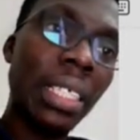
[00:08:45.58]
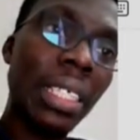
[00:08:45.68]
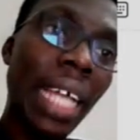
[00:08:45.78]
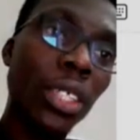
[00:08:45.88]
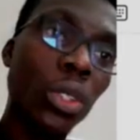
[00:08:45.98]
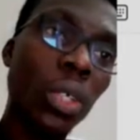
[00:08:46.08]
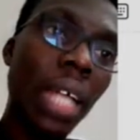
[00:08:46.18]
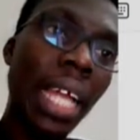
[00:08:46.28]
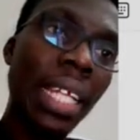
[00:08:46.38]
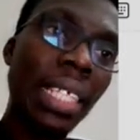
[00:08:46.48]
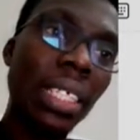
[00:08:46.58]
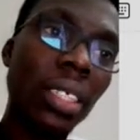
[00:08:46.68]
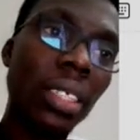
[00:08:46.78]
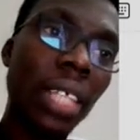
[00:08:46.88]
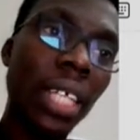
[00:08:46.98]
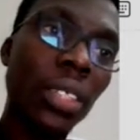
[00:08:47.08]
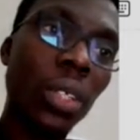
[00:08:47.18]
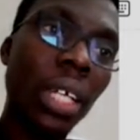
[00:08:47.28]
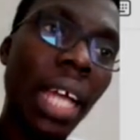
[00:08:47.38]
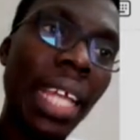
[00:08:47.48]
cytokinesis.
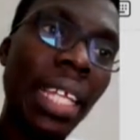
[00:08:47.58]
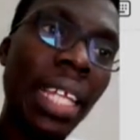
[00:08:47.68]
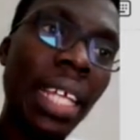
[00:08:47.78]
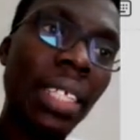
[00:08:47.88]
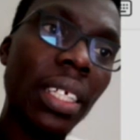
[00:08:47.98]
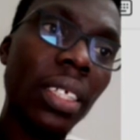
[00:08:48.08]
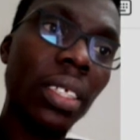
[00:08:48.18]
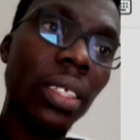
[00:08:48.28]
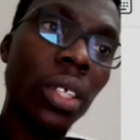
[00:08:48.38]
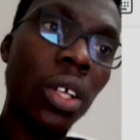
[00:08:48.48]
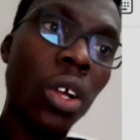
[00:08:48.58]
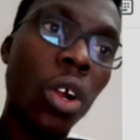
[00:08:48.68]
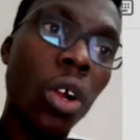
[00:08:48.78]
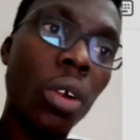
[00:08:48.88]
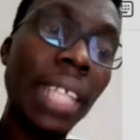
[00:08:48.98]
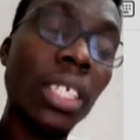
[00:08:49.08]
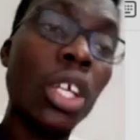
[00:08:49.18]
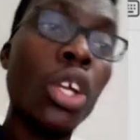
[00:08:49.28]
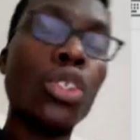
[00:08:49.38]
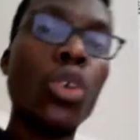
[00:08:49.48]
Cytokinesis. All right.
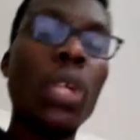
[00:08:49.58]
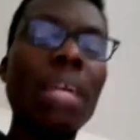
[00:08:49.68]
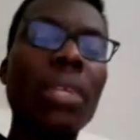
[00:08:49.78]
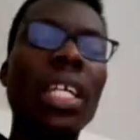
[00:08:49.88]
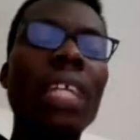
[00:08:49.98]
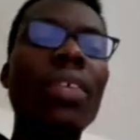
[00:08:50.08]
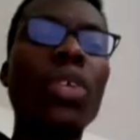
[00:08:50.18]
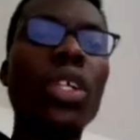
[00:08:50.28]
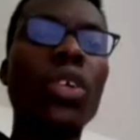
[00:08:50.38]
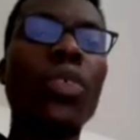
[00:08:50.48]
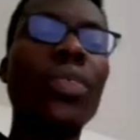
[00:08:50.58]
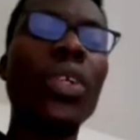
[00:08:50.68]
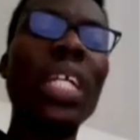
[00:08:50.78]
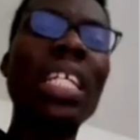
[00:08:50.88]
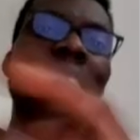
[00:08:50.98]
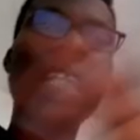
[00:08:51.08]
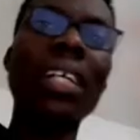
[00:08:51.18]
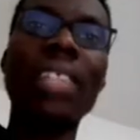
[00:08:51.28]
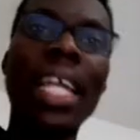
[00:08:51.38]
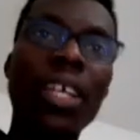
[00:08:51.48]
So let me give a quick overview. In
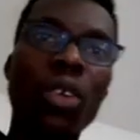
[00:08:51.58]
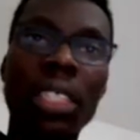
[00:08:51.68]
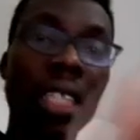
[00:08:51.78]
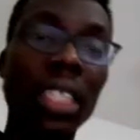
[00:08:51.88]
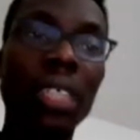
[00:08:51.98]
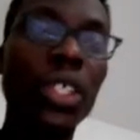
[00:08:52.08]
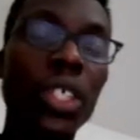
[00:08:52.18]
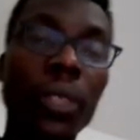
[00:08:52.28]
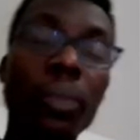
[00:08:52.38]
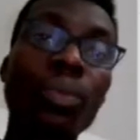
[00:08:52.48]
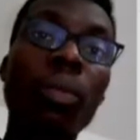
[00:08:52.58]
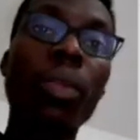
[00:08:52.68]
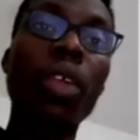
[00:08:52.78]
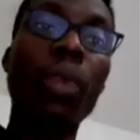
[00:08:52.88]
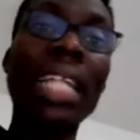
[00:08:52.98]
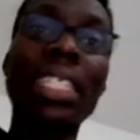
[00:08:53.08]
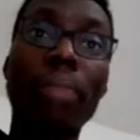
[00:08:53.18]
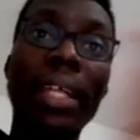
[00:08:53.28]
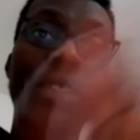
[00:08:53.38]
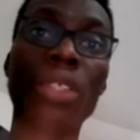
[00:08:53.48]
cell cycle or cell division, whether it
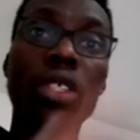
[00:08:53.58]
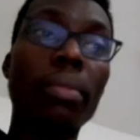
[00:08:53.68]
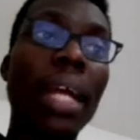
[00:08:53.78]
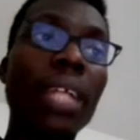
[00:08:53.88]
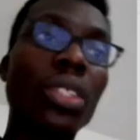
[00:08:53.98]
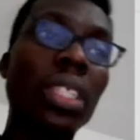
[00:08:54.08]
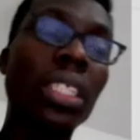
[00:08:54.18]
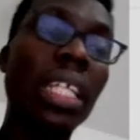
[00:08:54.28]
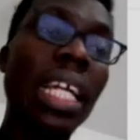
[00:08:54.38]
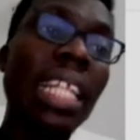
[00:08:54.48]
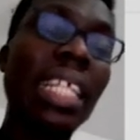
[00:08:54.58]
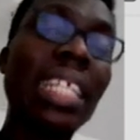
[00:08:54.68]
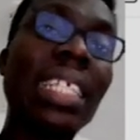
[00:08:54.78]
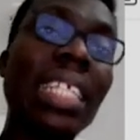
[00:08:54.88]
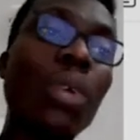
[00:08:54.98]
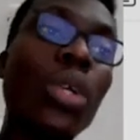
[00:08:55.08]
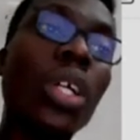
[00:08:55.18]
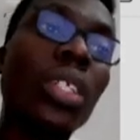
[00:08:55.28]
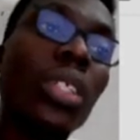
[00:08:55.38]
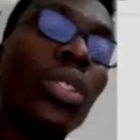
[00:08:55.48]
is mitosis or meiosis, the cell
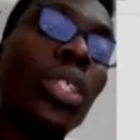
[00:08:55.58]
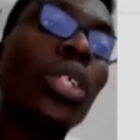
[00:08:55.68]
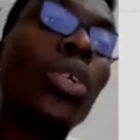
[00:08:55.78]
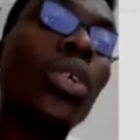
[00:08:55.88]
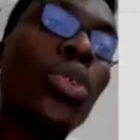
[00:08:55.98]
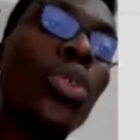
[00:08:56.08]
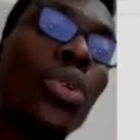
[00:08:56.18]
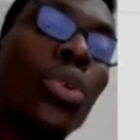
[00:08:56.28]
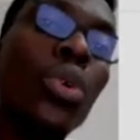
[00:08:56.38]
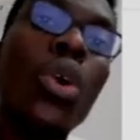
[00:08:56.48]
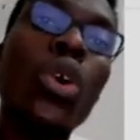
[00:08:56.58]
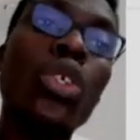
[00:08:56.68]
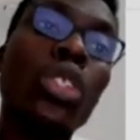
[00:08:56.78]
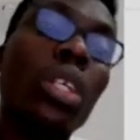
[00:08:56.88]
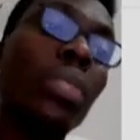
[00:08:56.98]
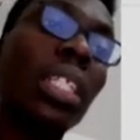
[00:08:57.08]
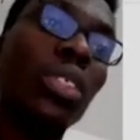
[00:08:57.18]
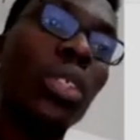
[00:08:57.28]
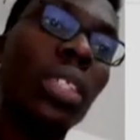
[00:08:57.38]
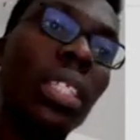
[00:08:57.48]
will usually go through
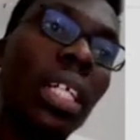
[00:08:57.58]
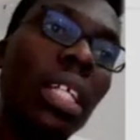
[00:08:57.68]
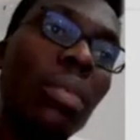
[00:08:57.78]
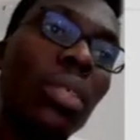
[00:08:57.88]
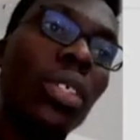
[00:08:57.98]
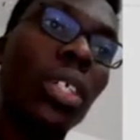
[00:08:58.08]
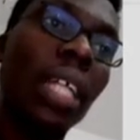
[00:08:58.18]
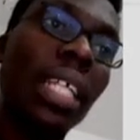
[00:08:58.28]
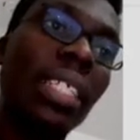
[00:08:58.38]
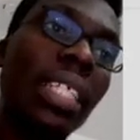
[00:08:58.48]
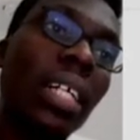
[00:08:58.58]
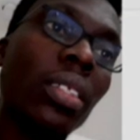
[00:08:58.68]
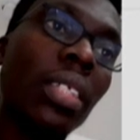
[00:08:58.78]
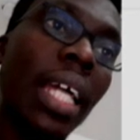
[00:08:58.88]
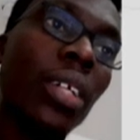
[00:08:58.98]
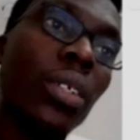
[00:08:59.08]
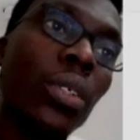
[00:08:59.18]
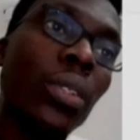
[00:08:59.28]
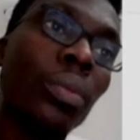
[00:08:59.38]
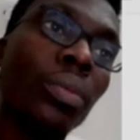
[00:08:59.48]
something. So cell, let me just write cell
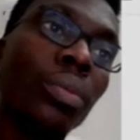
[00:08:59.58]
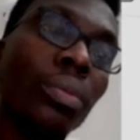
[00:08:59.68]
cycle